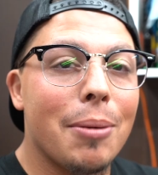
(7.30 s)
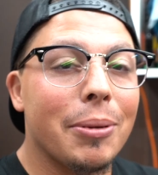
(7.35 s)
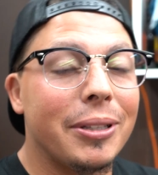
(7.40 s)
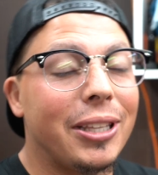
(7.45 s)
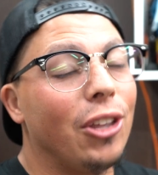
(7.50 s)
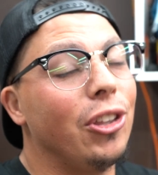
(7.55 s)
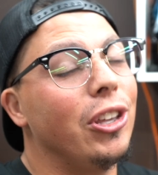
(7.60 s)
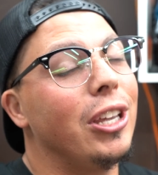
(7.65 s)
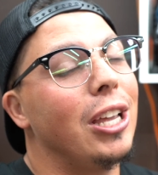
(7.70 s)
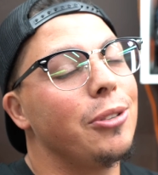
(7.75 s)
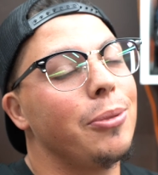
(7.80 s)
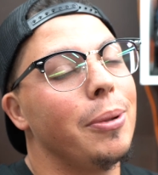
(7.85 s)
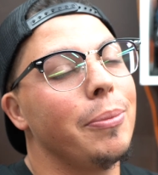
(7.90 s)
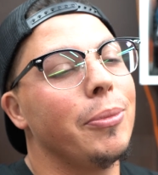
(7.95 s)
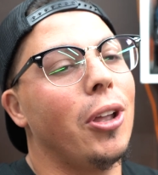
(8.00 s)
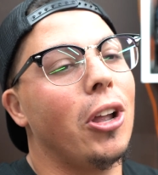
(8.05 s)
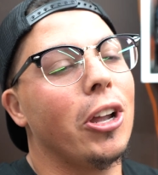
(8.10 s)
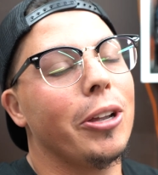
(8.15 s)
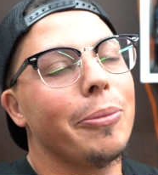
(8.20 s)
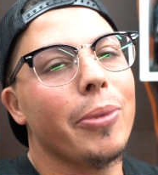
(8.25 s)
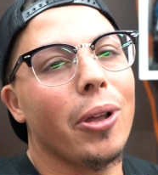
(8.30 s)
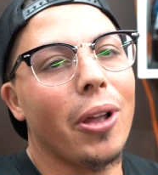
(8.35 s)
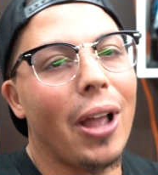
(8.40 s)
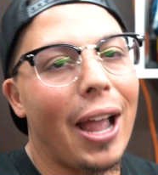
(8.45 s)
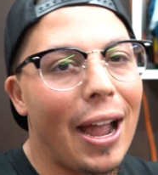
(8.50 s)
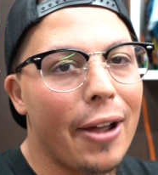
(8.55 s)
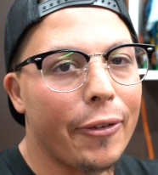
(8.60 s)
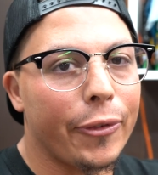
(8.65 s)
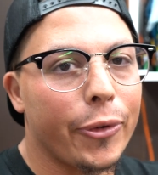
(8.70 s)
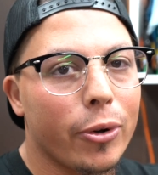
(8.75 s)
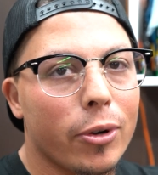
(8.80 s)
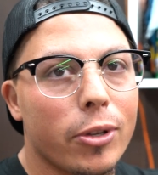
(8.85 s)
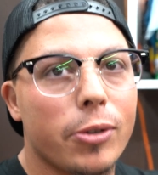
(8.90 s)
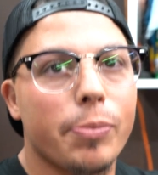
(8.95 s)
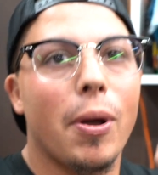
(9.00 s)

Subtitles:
gonna tell you guys what I'm talking about afterwards,